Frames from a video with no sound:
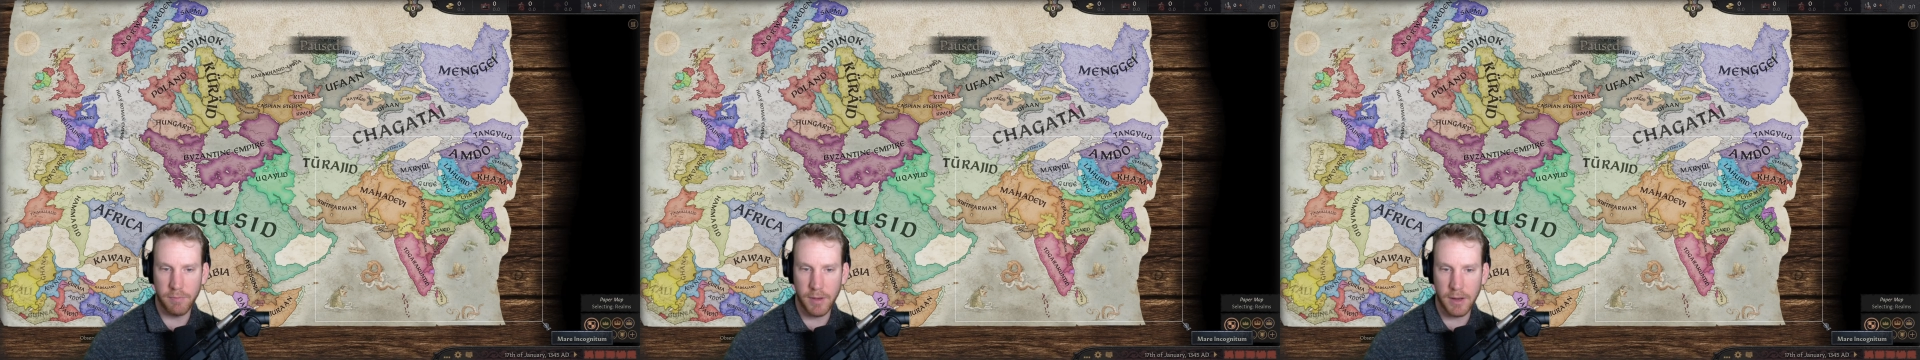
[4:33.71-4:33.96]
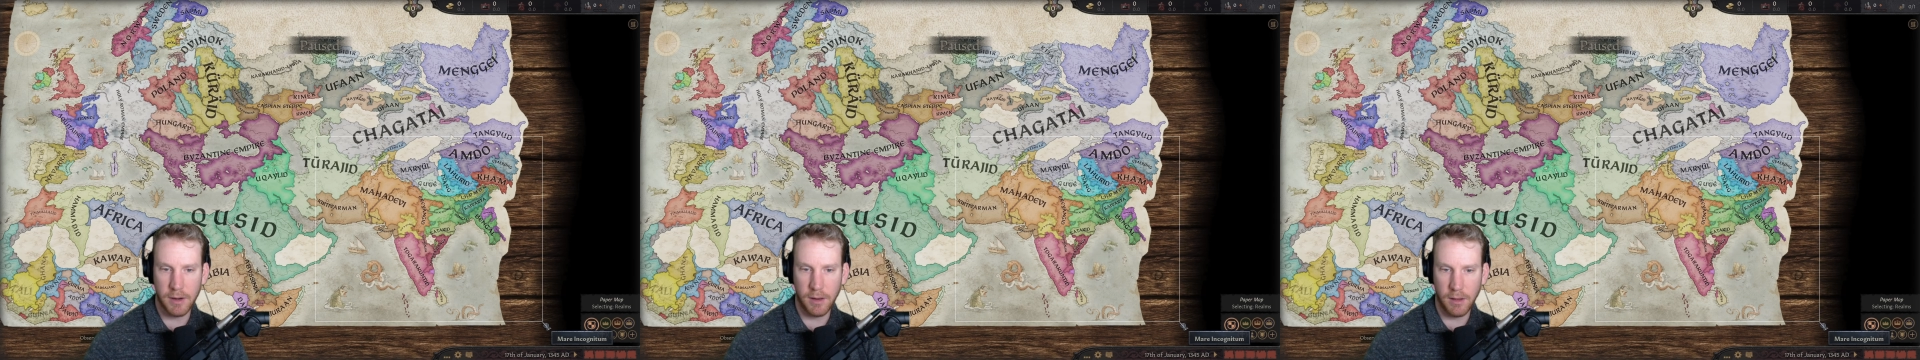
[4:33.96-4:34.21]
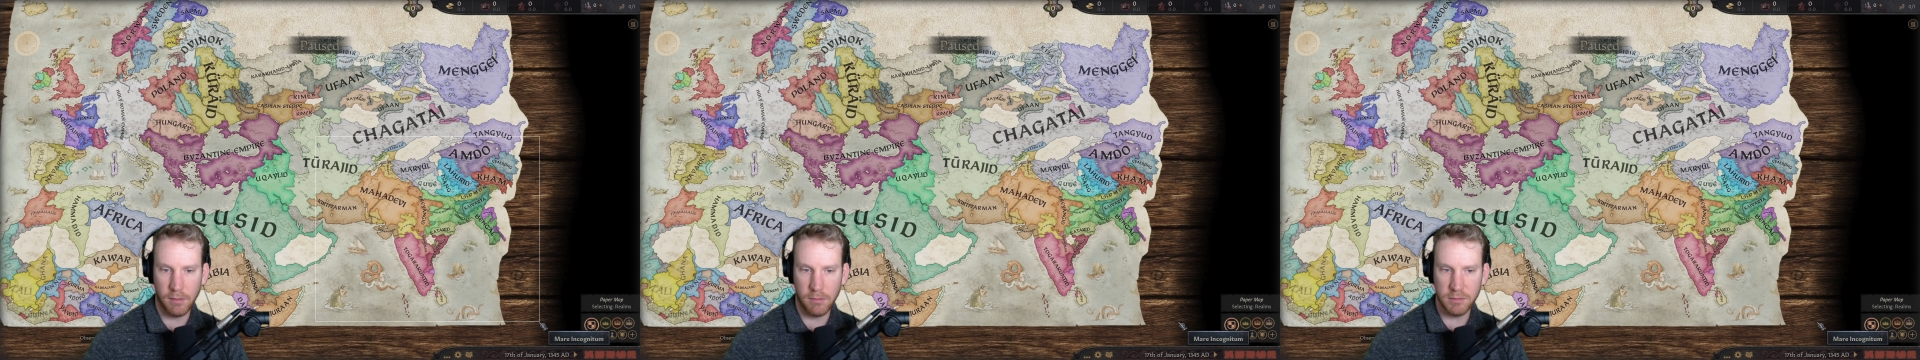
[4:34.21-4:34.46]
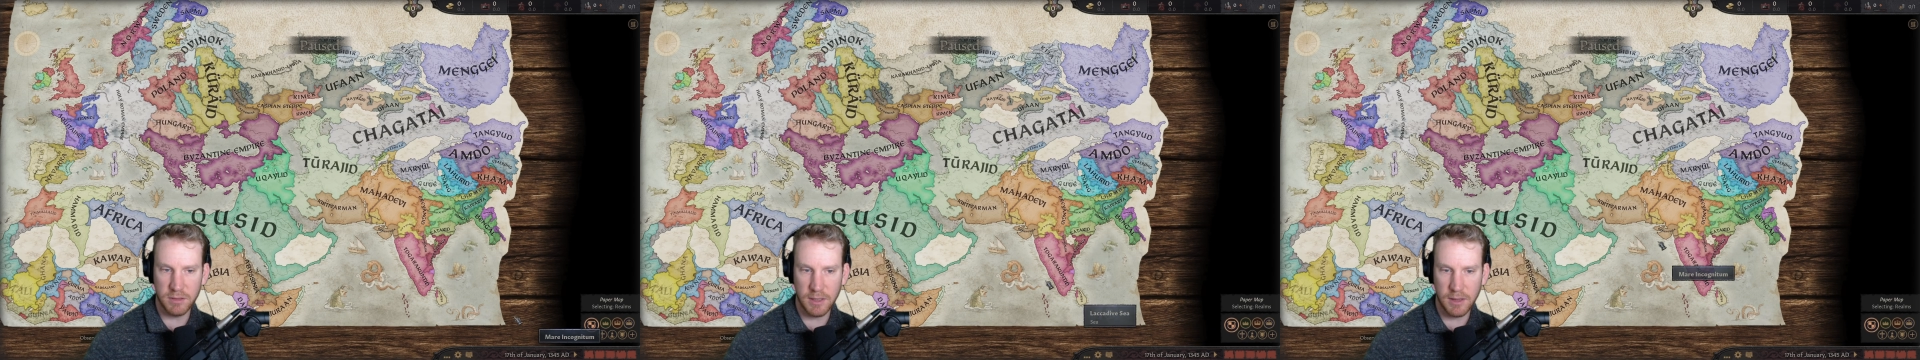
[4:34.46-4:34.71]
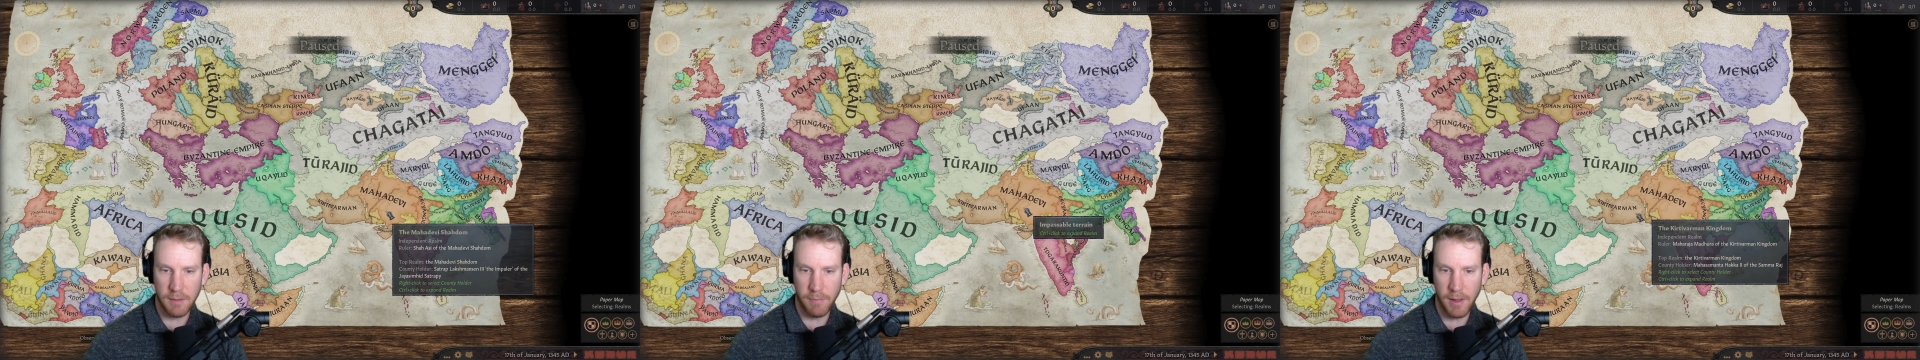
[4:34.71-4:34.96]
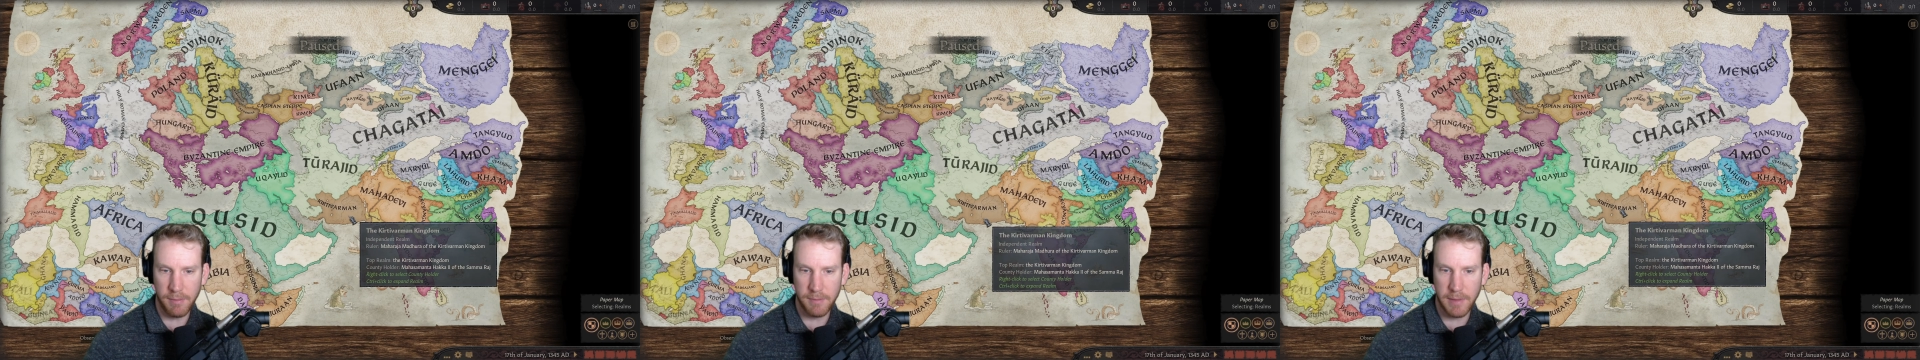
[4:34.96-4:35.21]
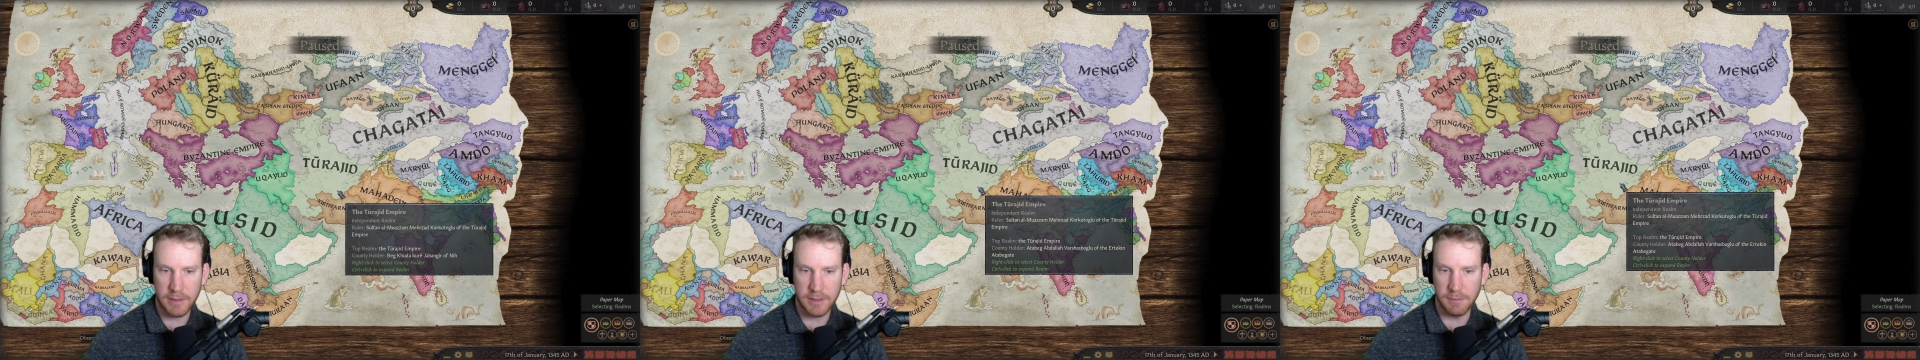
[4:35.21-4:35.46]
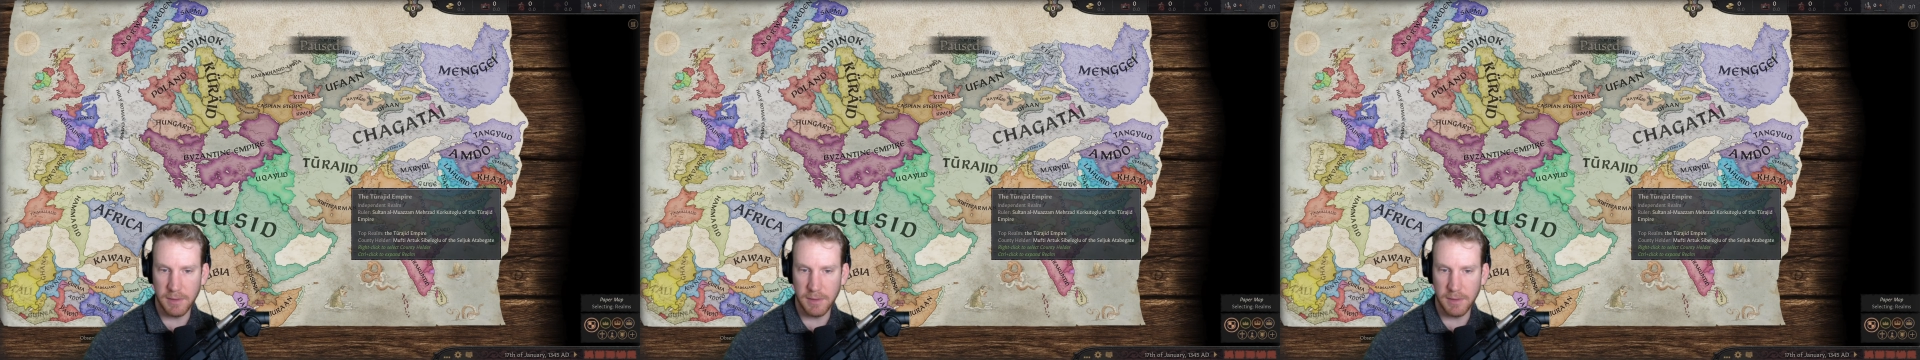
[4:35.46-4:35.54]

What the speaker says: but looks like they probably made some